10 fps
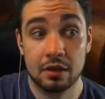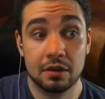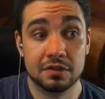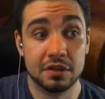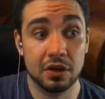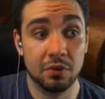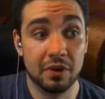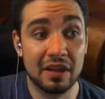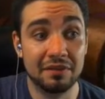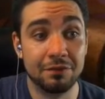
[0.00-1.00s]
So
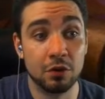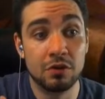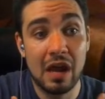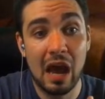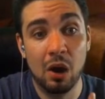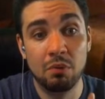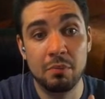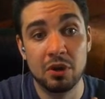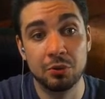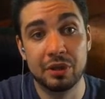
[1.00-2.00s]
for now, when
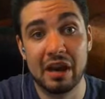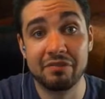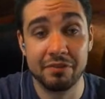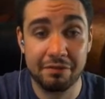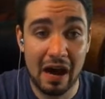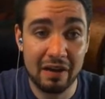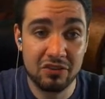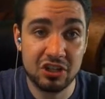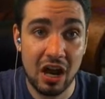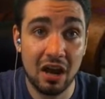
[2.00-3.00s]
we only have the 5
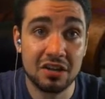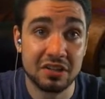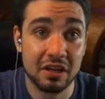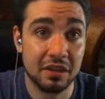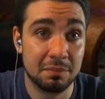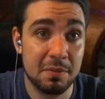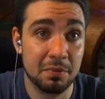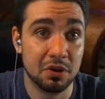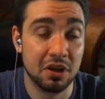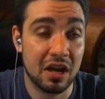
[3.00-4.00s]
shocks, I think people
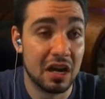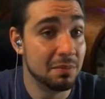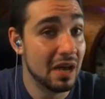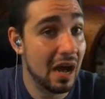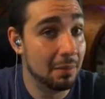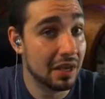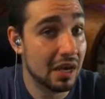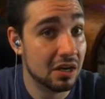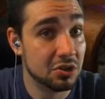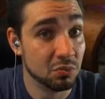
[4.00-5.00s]
are going to kind of be
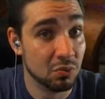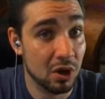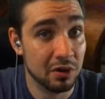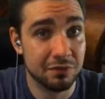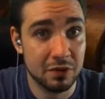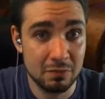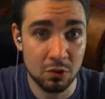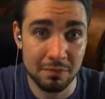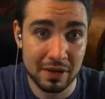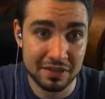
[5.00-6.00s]
obligated to run a few
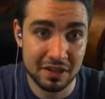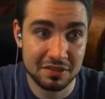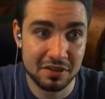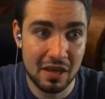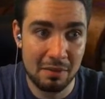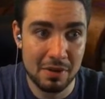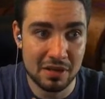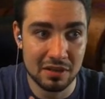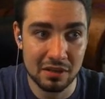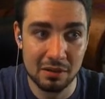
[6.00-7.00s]
more basics than that,
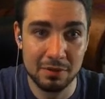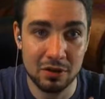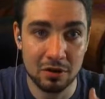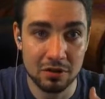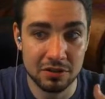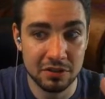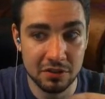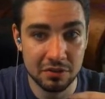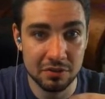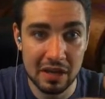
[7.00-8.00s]
making it a little bit harder to
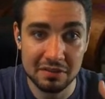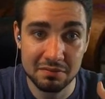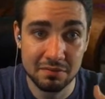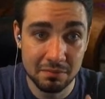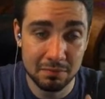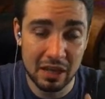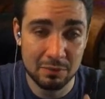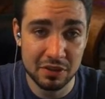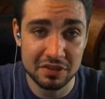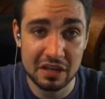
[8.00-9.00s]
do that plan
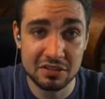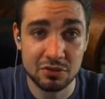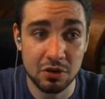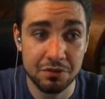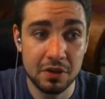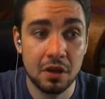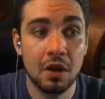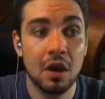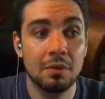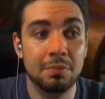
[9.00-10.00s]
with Assassin's Trophy.
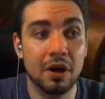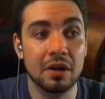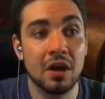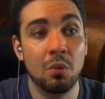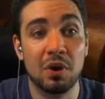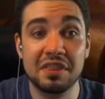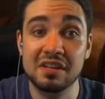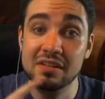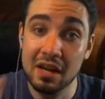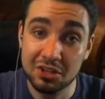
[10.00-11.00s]
But when the
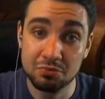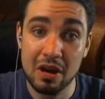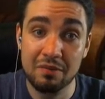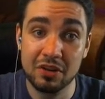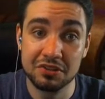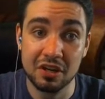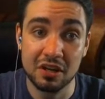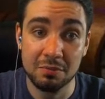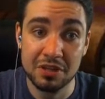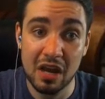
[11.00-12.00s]
next Ravnica set
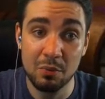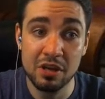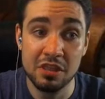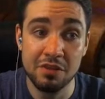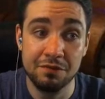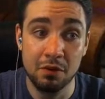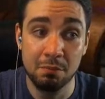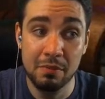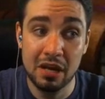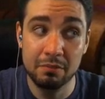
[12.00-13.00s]
comes out, we get the full
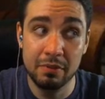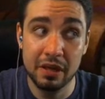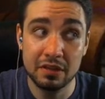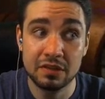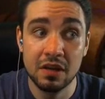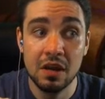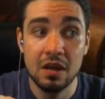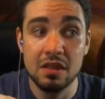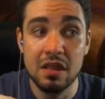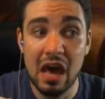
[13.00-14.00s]
mana base.
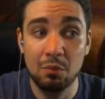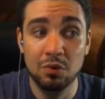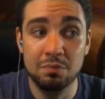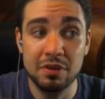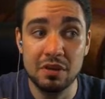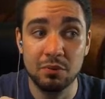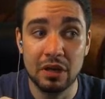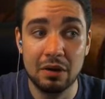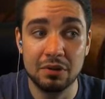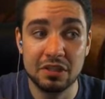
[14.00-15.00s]
That would be when
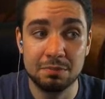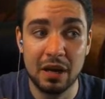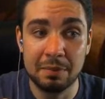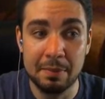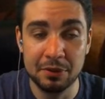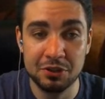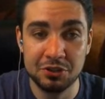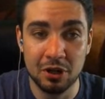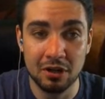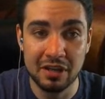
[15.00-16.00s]
I would expect people to
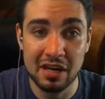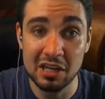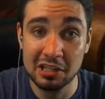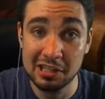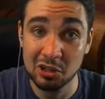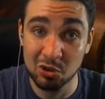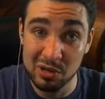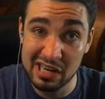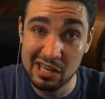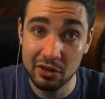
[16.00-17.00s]
start getting a little
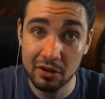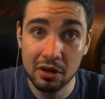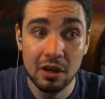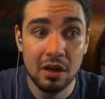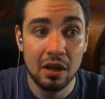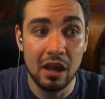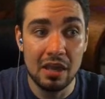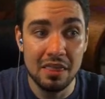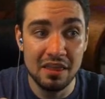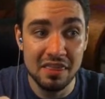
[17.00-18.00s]
greedier.
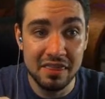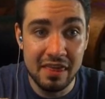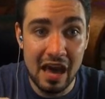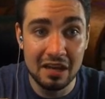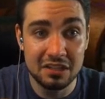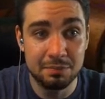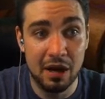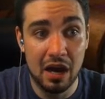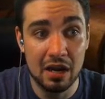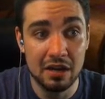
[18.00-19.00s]
And in that
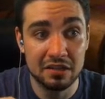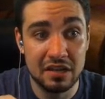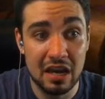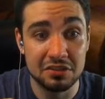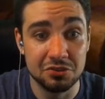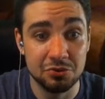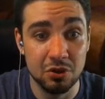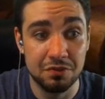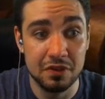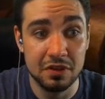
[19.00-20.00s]
spot, Assassin's
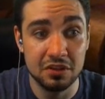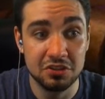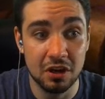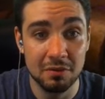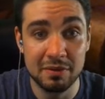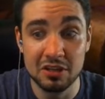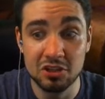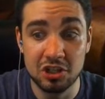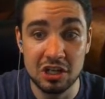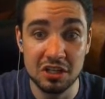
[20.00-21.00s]
Trophy can start being
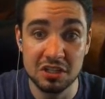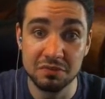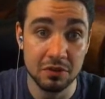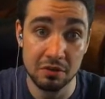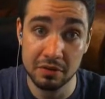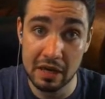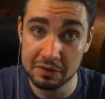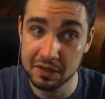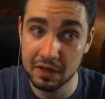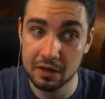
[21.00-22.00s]
cheesed for no
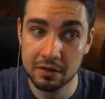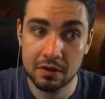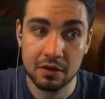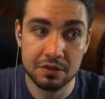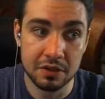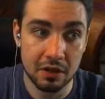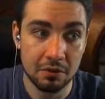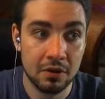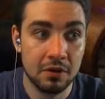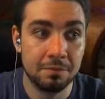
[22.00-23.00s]
downside. So
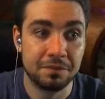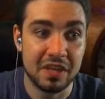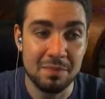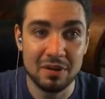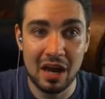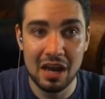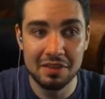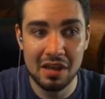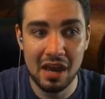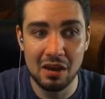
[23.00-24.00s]
keep an eye on
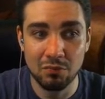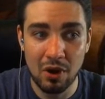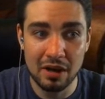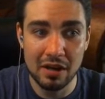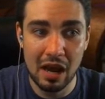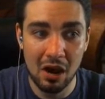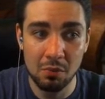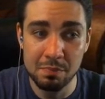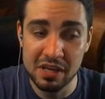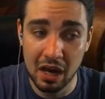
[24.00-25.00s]
that. Right
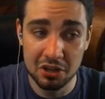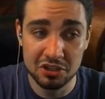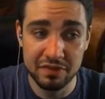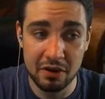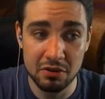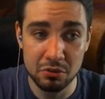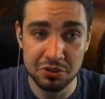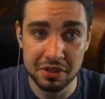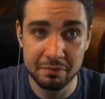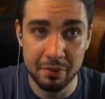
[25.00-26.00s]
now, be conscious of how you use
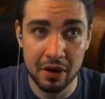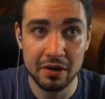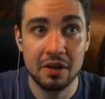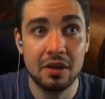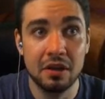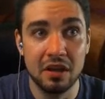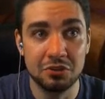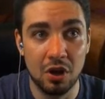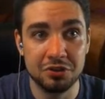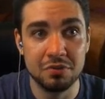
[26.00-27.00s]
it, but it's
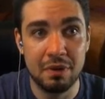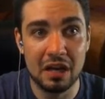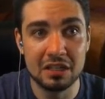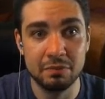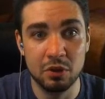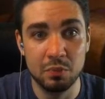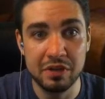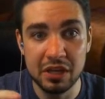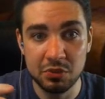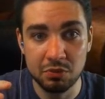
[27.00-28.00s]
also possible we
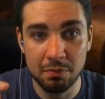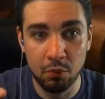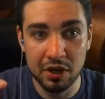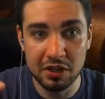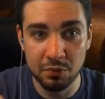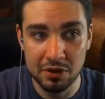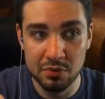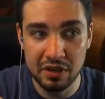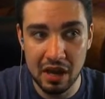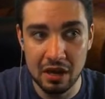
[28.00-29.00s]
get to a point where you
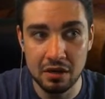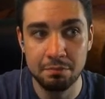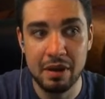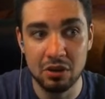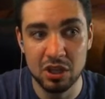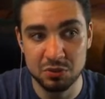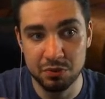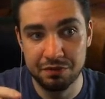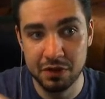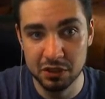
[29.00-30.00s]
can pair this
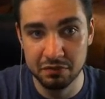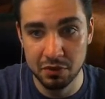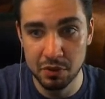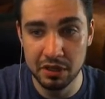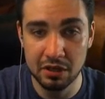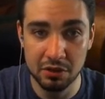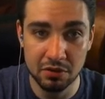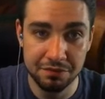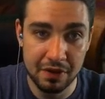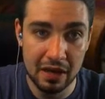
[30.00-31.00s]
with Field of Ruin and other
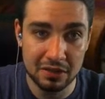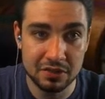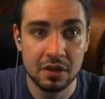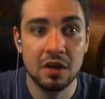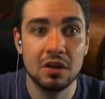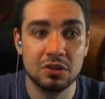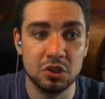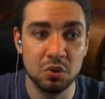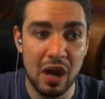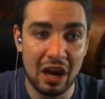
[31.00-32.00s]
effects
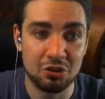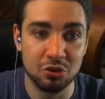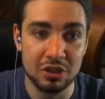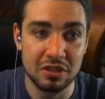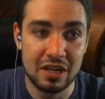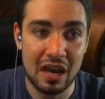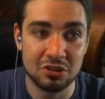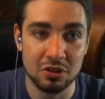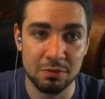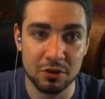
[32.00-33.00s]
to actually tax
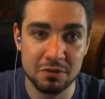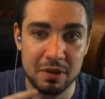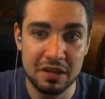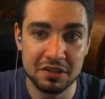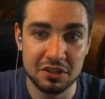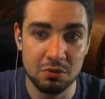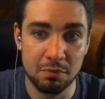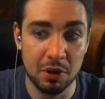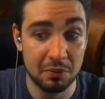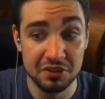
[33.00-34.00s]
your opponent's basics to a
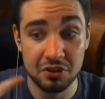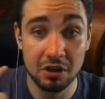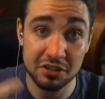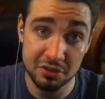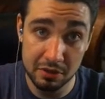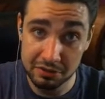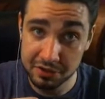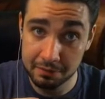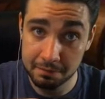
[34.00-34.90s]
point where this card has no downside.